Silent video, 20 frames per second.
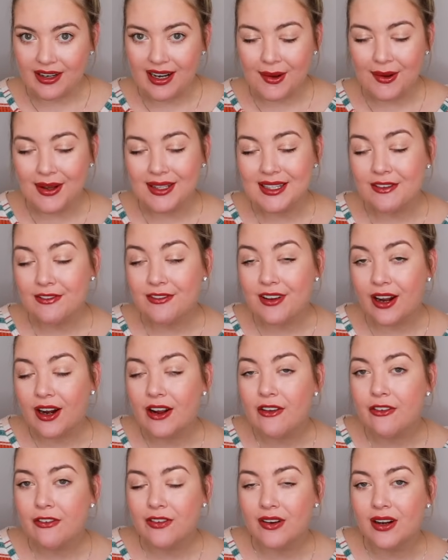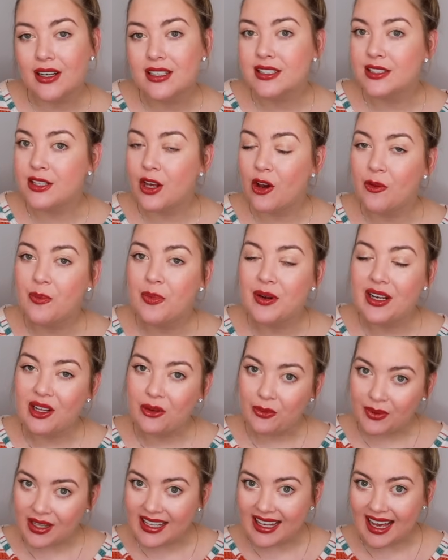Now, on the very first
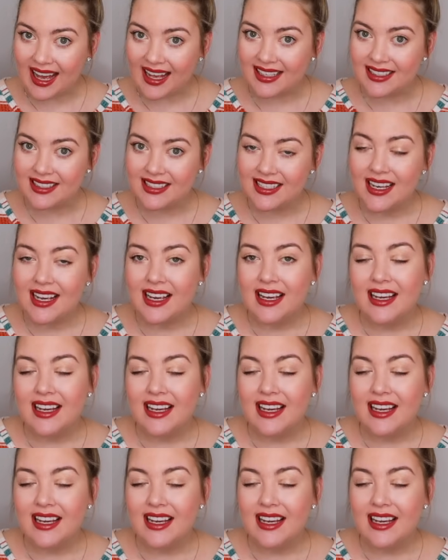opening weekend,